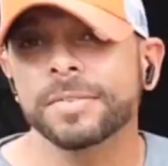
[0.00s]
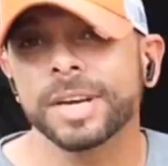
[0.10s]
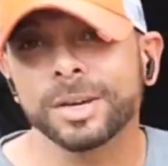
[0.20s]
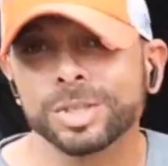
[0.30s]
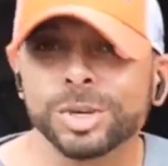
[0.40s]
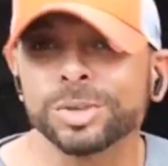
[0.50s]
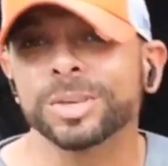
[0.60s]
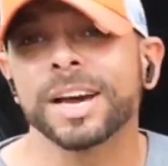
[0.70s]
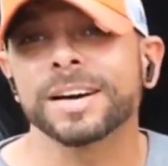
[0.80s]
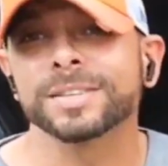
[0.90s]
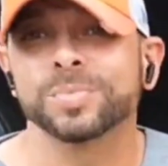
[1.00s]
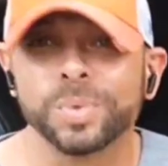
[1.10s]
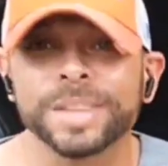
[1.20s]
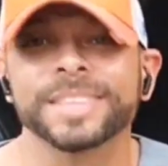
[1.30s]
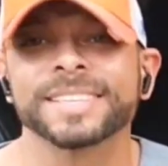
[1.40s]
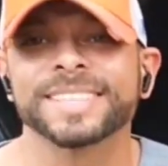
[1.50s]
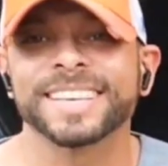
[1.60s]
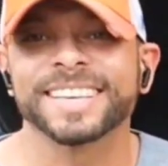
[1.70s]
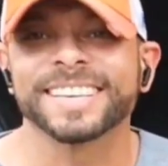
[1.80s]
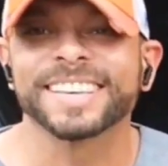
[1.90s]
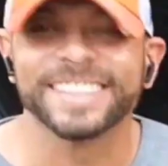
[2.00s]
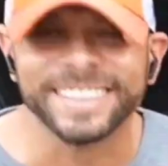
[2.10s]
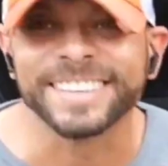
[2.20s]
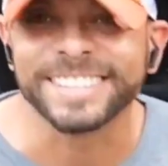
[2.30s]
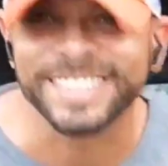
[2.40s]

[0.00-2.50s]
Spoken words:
and I'll show you guys what this thing looks